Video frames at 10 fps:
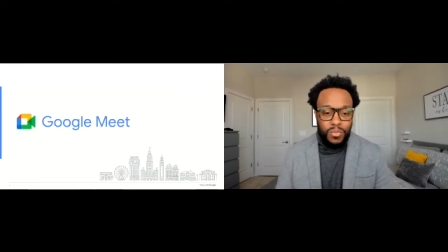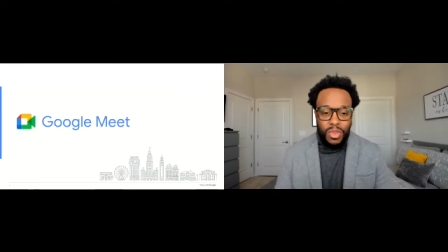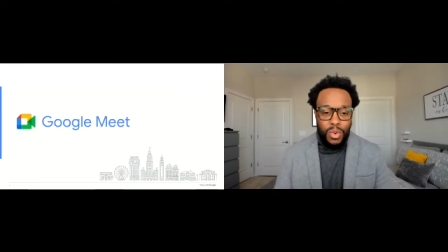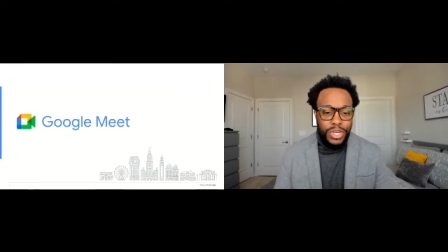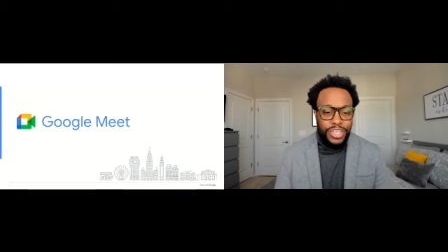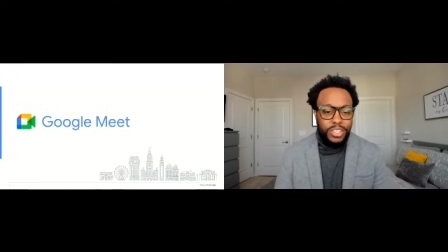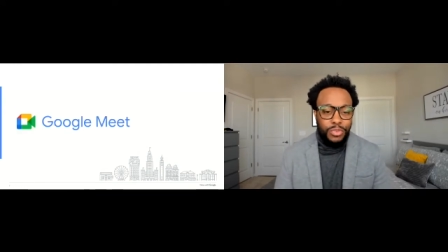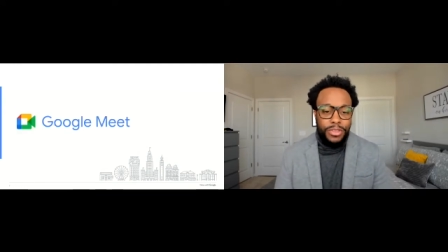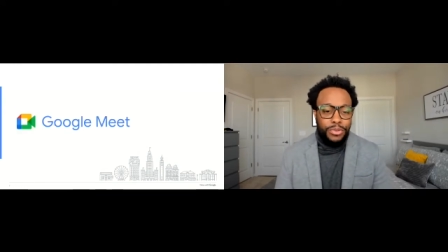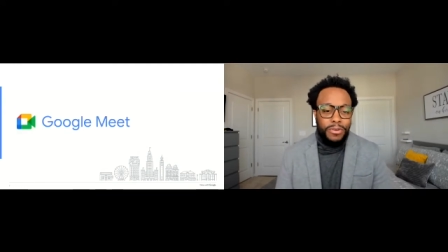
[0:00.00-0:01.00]
We just
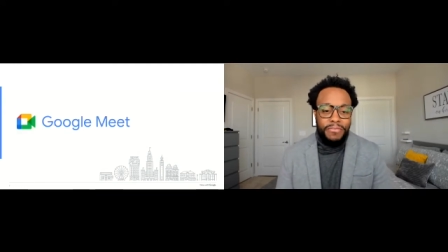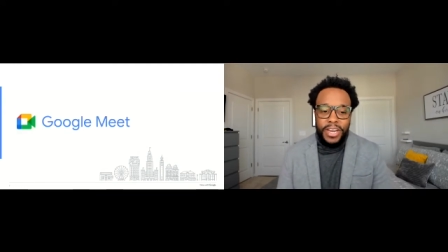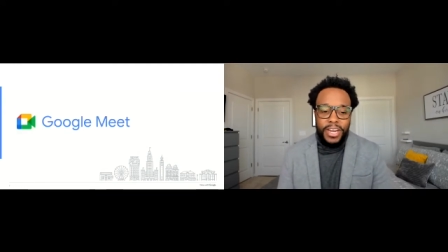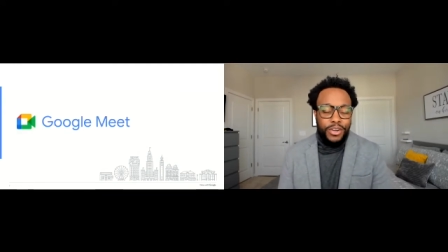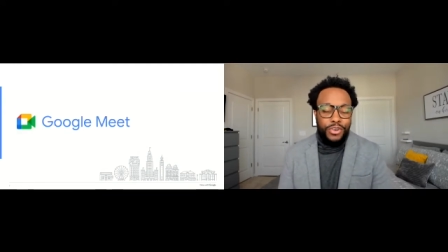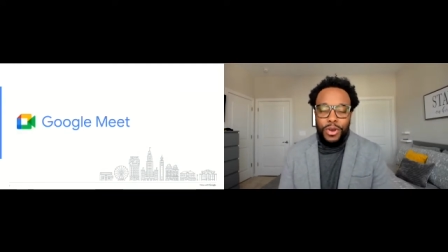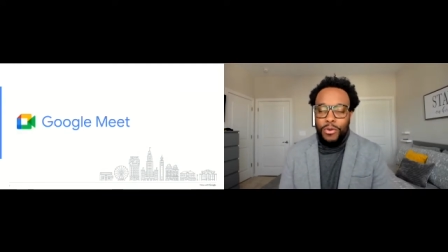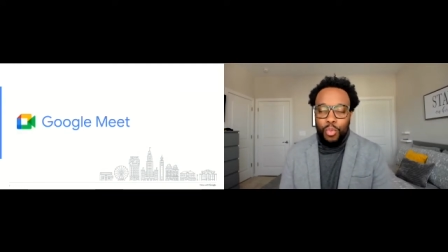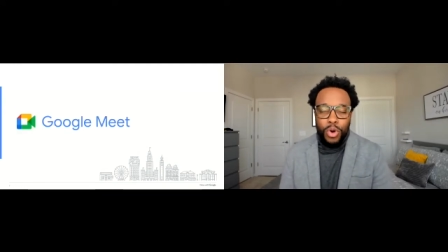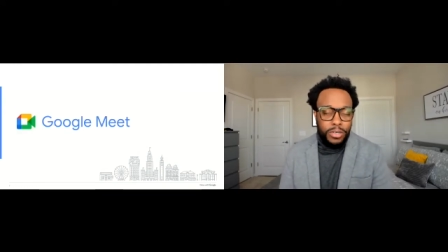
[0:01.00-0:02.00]
went through a
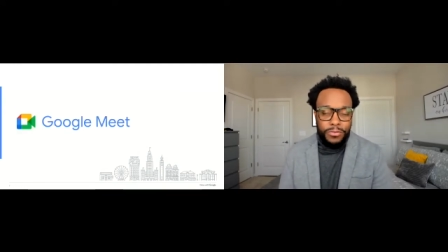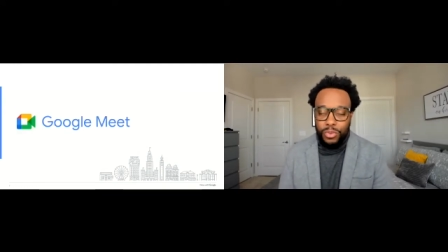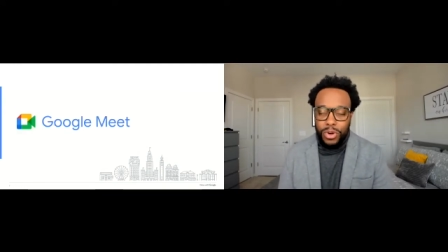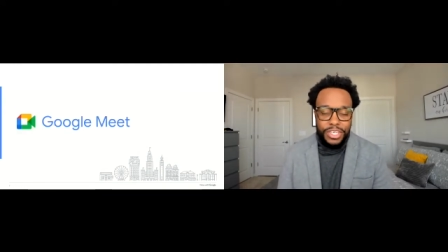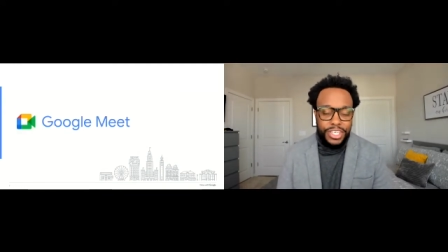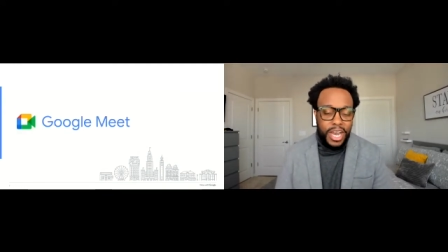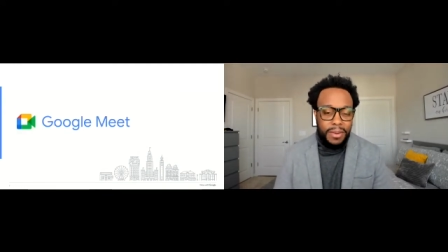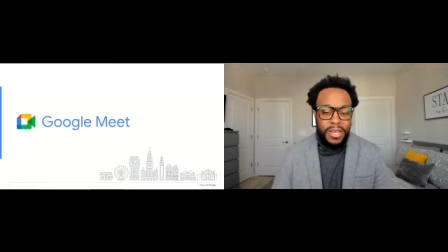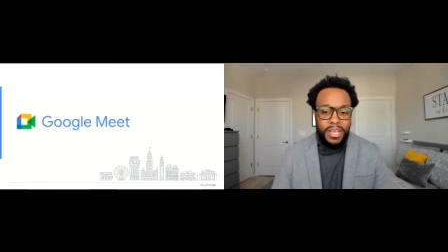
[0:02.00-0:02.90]
wonderful workshop